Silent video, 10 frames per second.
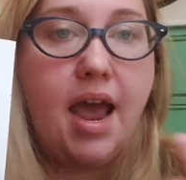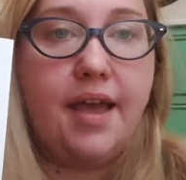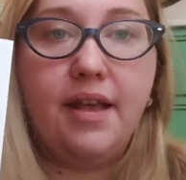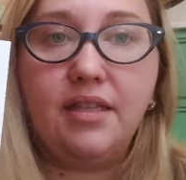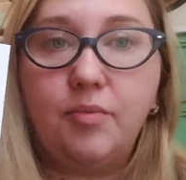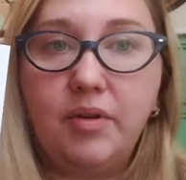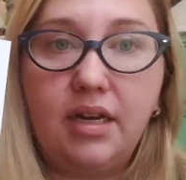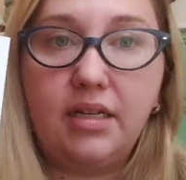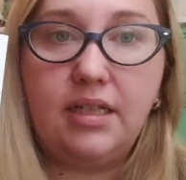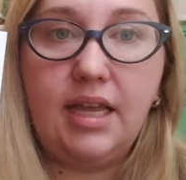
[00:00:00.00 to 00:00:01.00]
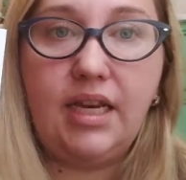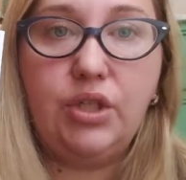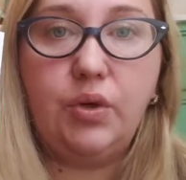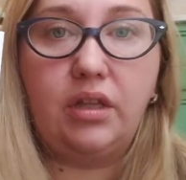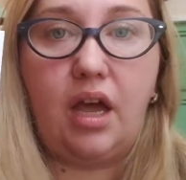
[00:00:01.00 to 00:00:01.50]
And that's because they
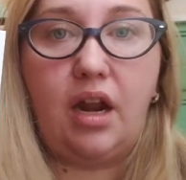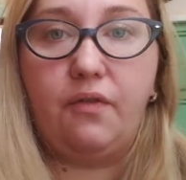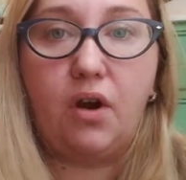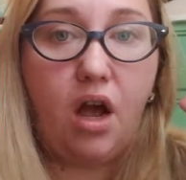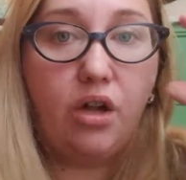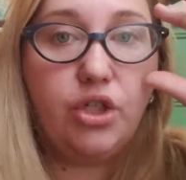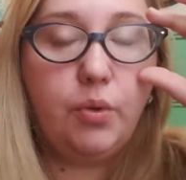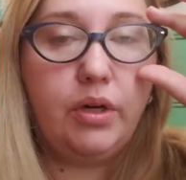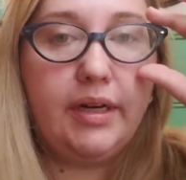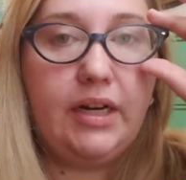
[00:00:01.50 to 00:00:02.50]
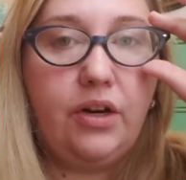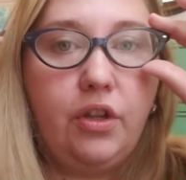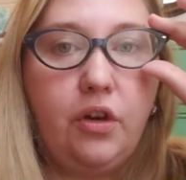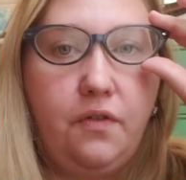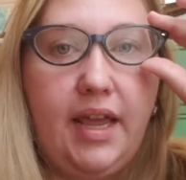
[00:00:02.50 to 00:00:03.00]
do a lot of contouring on
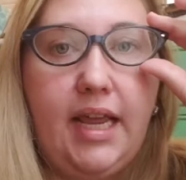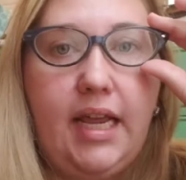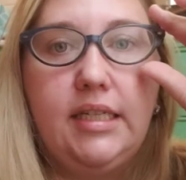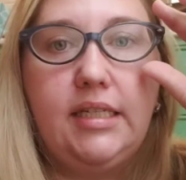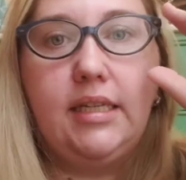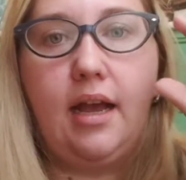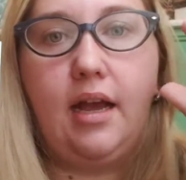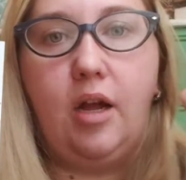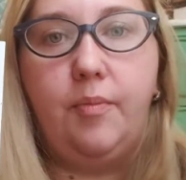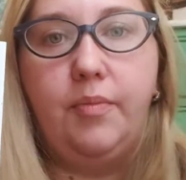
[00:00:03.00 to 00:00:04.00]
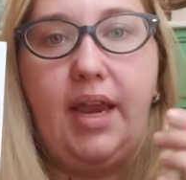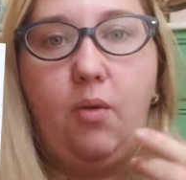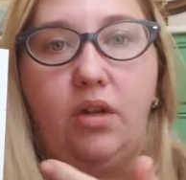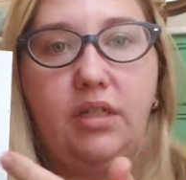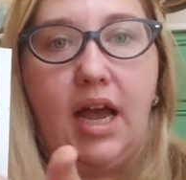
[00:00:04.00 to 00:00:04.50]
their face. They
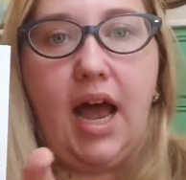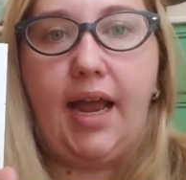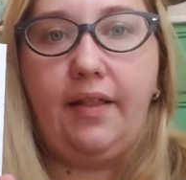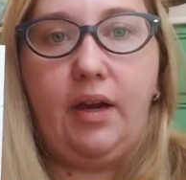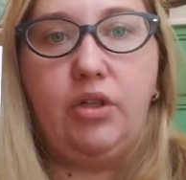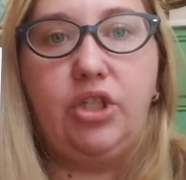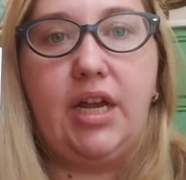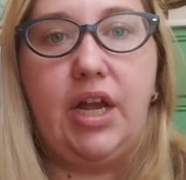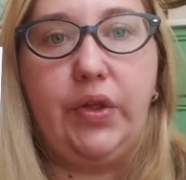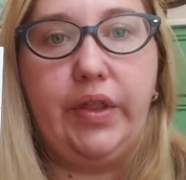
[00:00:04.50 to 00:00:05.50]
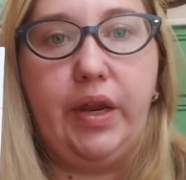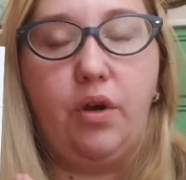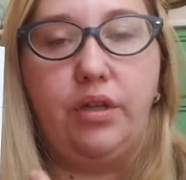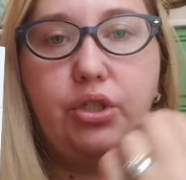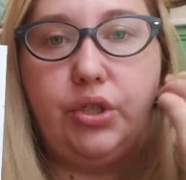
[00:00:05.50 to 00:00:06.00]
want to highlight with shell. They
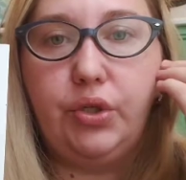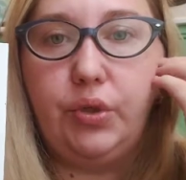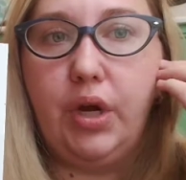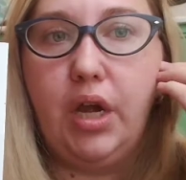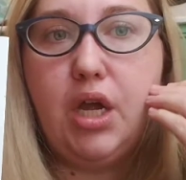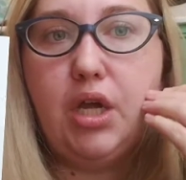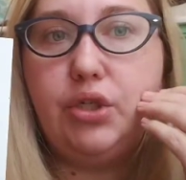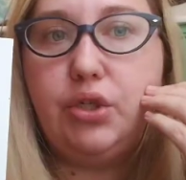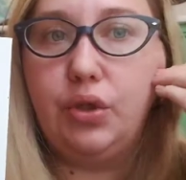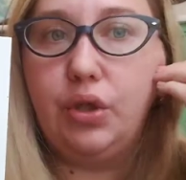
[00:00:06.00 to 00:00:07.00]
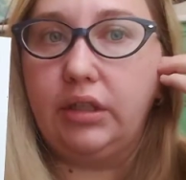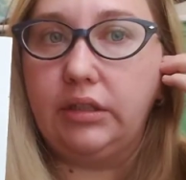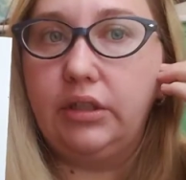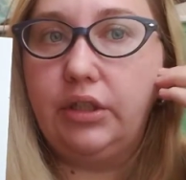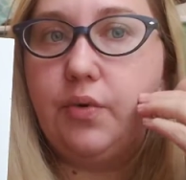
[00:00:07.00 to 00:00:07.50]
want to do
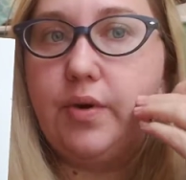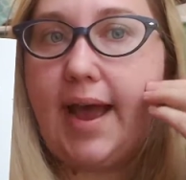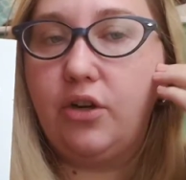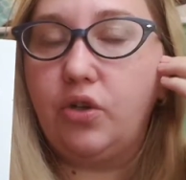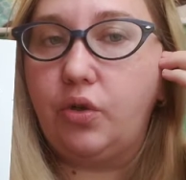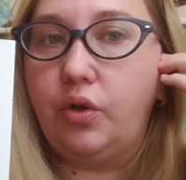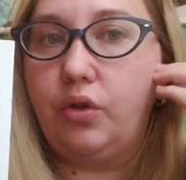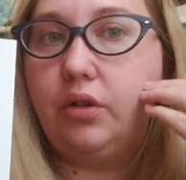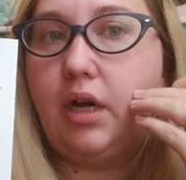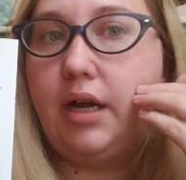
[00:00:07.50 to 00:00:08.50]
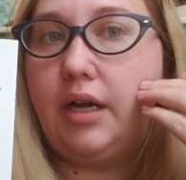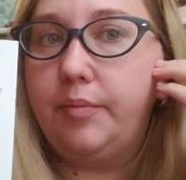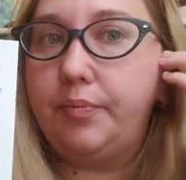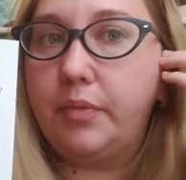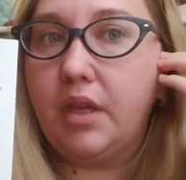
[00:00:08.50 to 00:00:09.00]
the natural
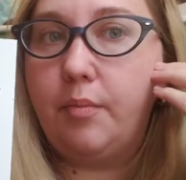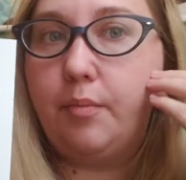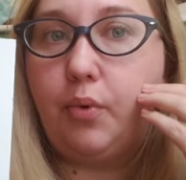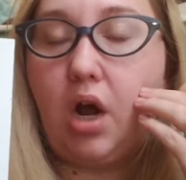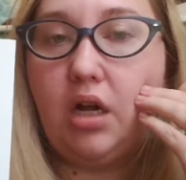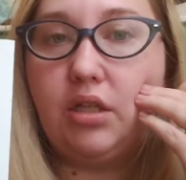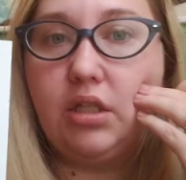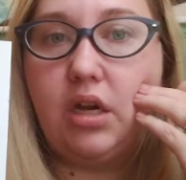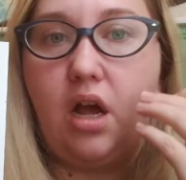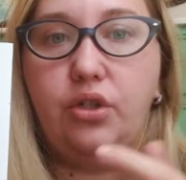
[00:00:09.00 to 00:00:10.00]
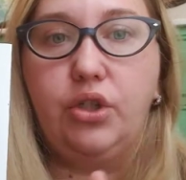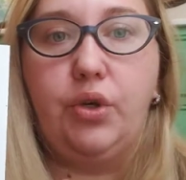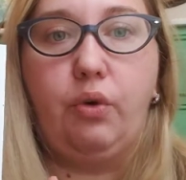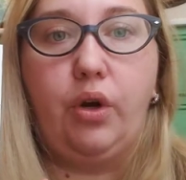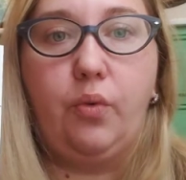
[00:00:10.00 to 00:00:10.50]
bronze
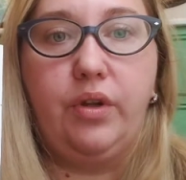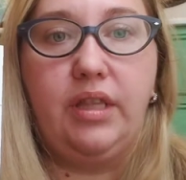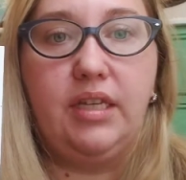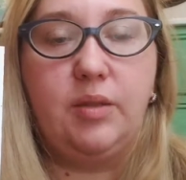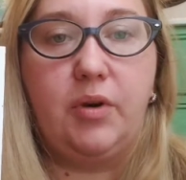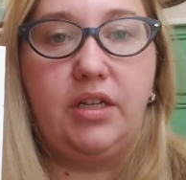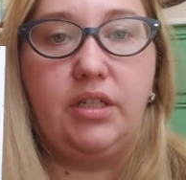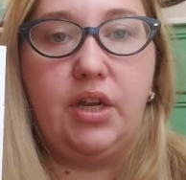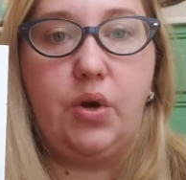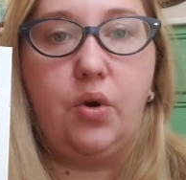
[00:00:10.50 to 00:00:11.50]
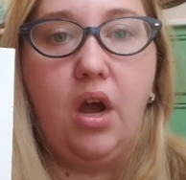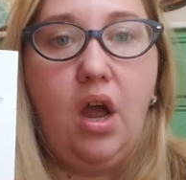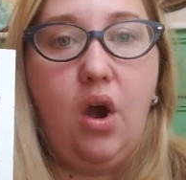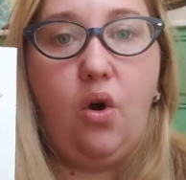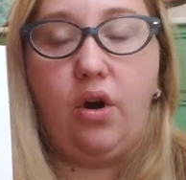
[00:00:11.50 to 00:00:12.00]
contour with the espresso
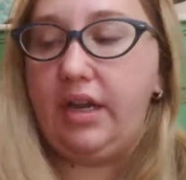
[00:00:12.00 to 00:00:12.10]
or